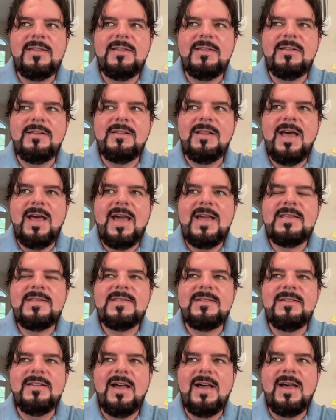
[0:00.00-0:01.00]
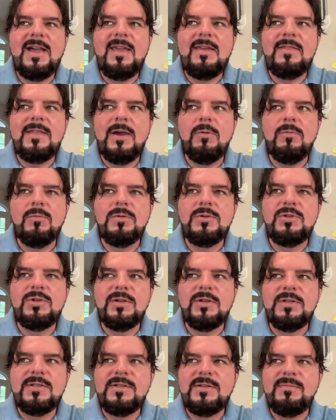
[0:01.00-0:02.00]
last night that was
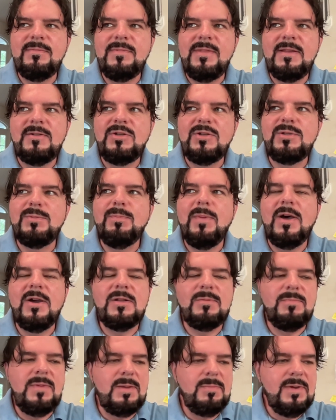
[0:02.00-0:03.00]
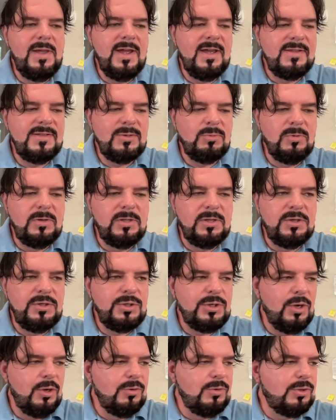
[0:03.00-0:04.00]
just bugged me, because it really
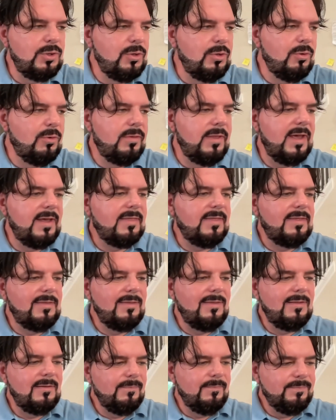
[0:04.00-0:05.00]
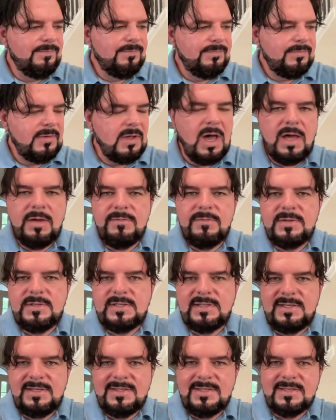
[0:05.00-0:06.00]
showed you that
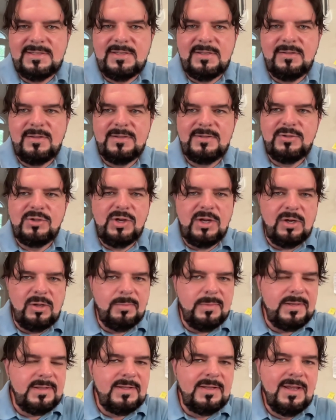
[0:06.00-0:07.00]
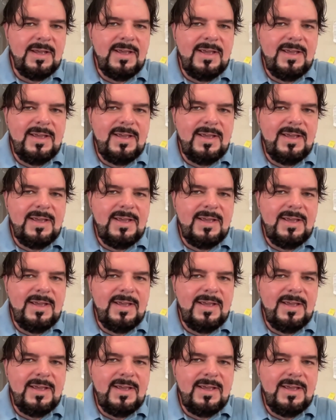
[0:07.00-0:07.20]
obviously this gentleman,